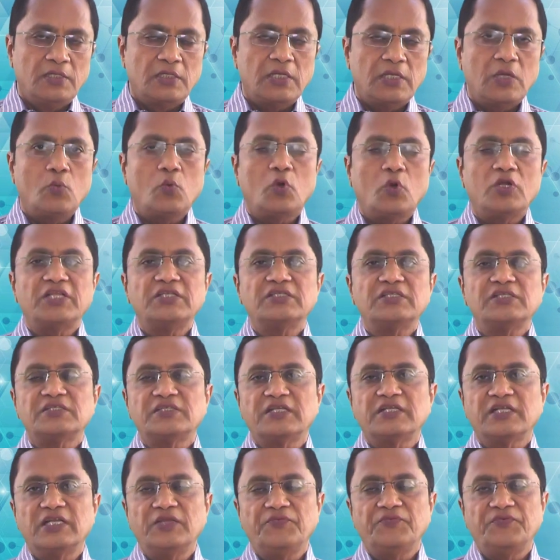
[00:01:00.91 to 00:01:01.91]
Now, what is
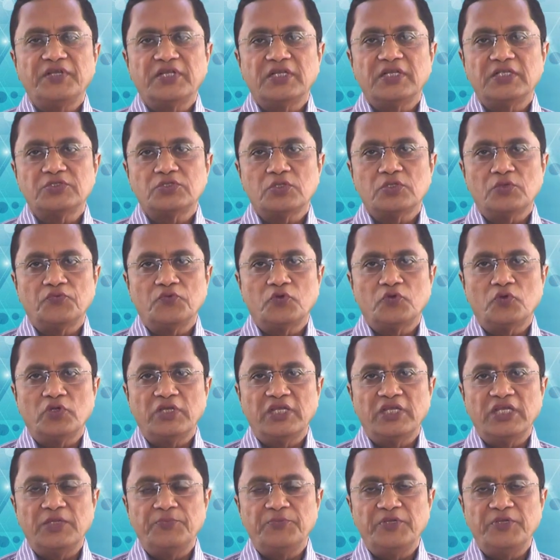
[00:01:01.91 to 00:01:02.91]
the significance of
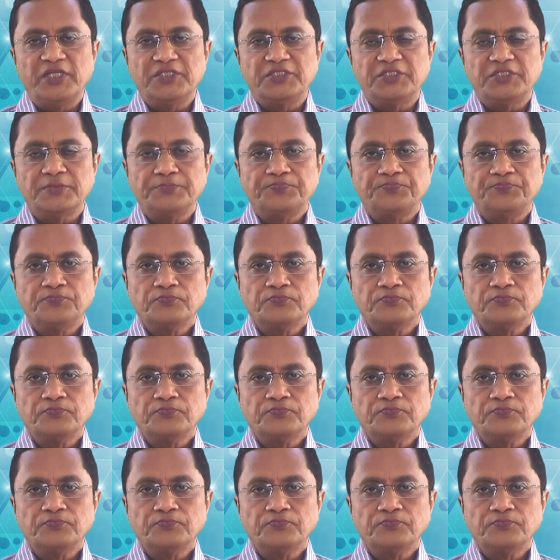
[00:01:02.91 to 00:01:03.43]
low AMH?